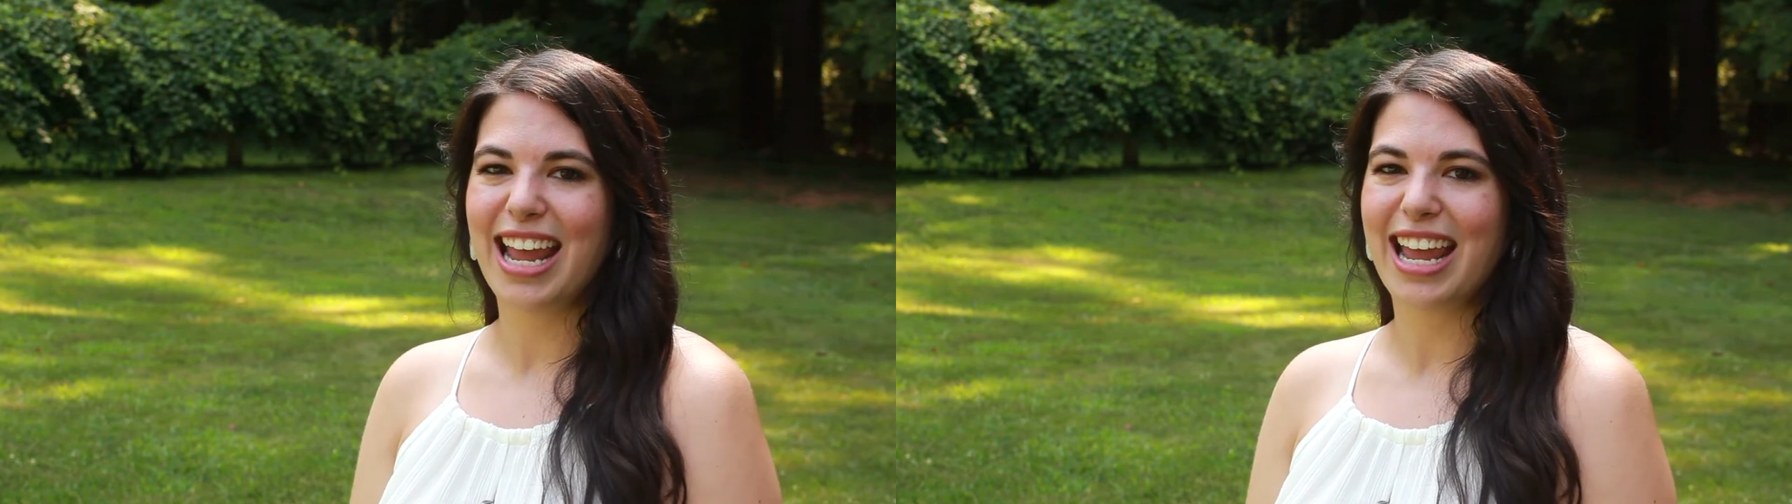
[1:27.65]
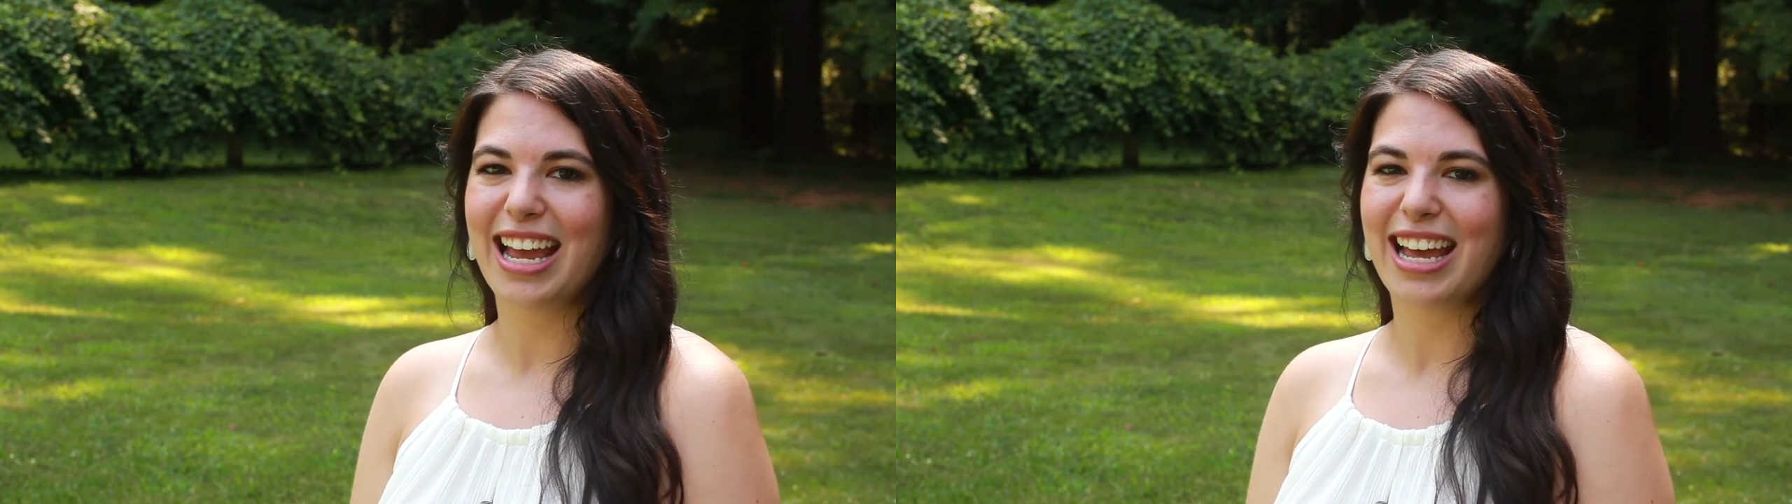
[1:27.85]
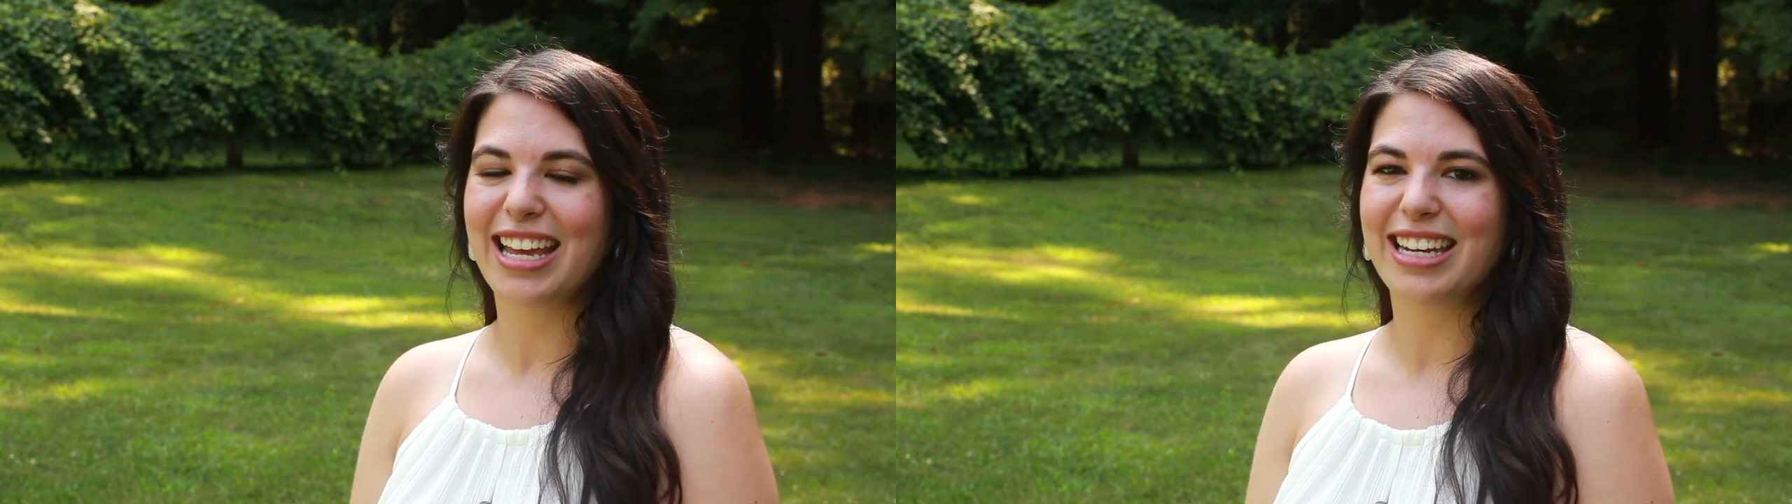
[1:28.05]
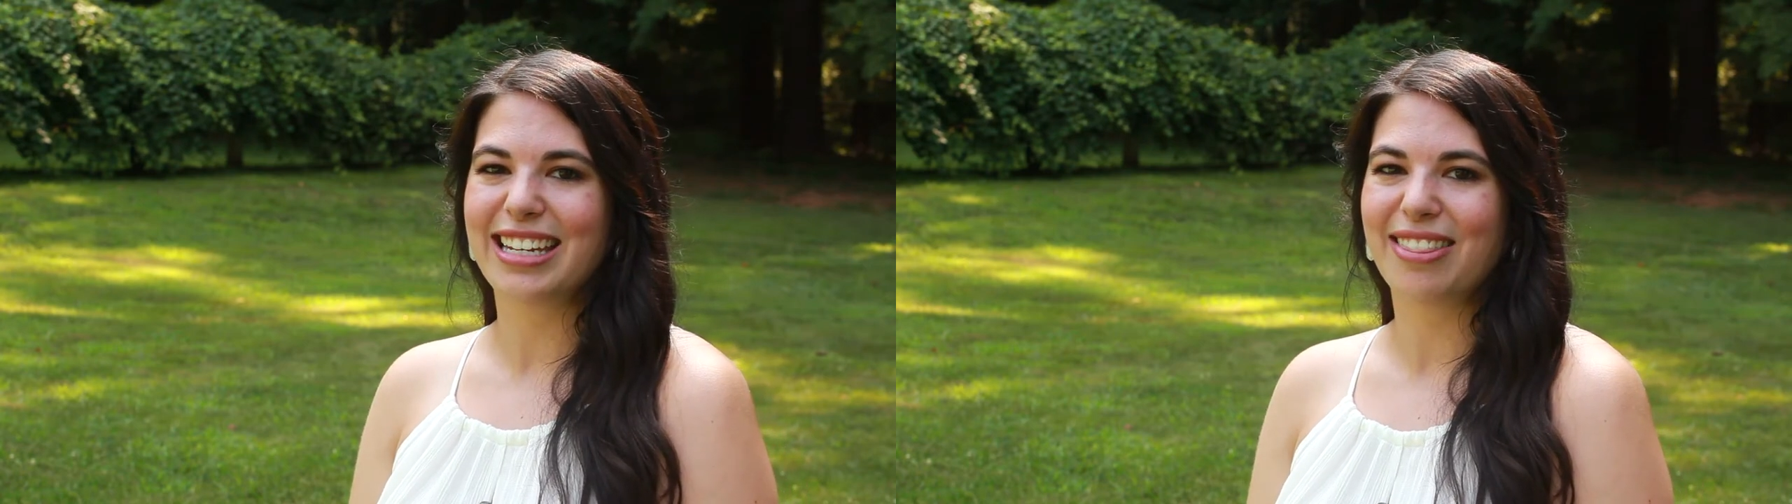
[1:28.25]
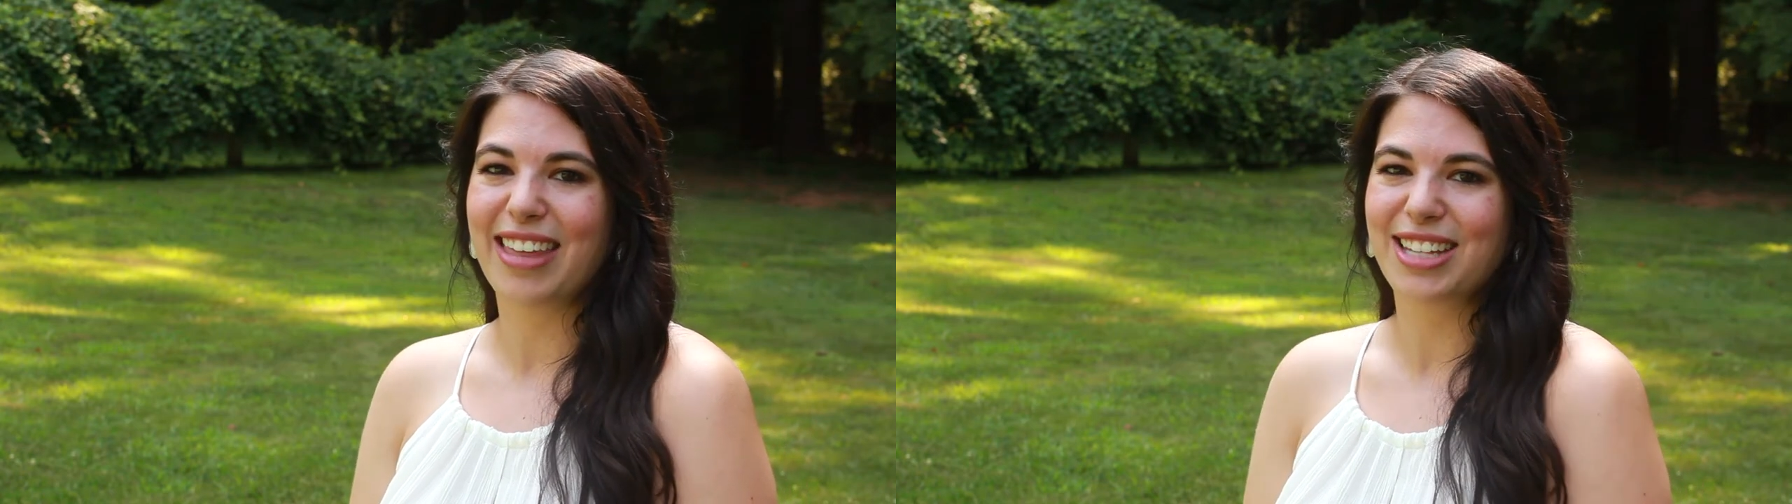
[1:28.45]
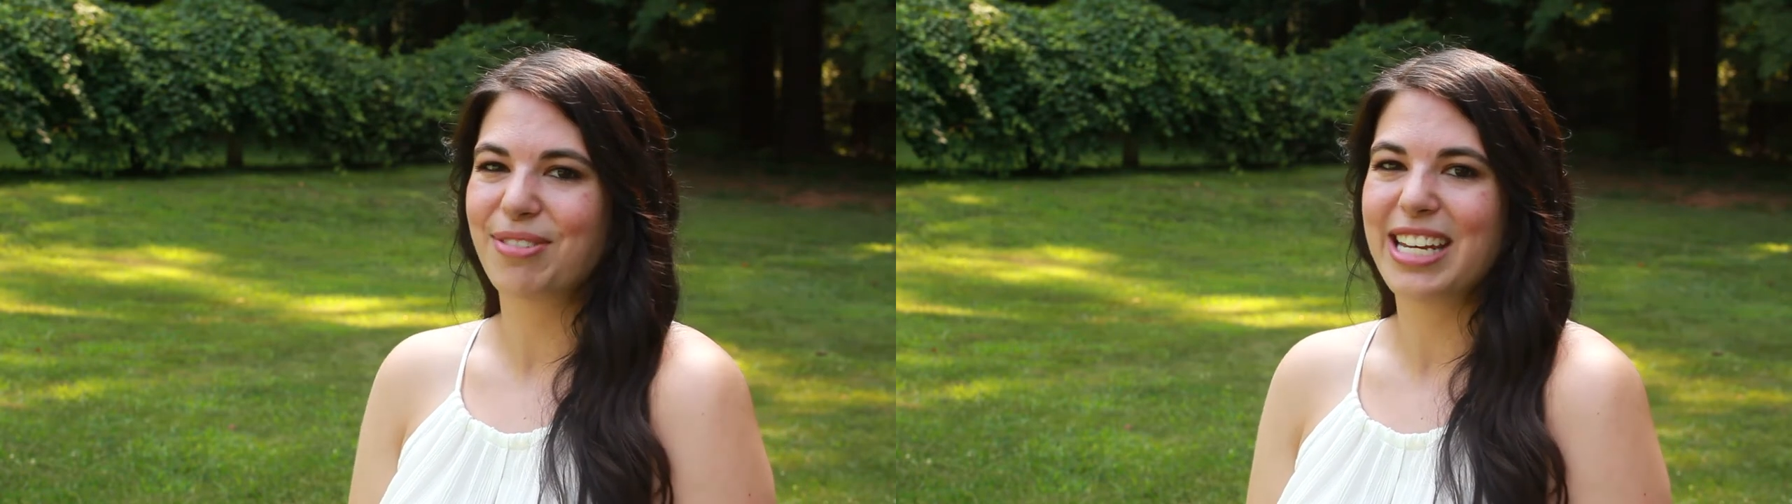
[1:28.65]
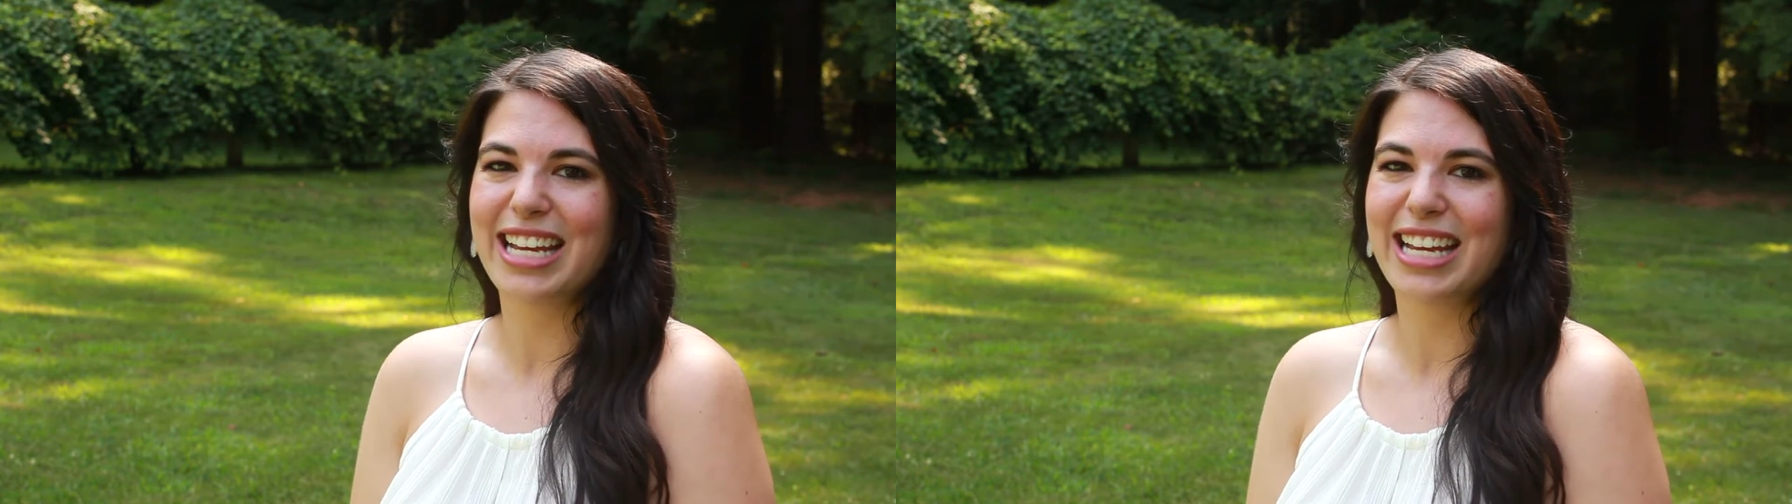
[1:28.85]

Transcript: and that's when he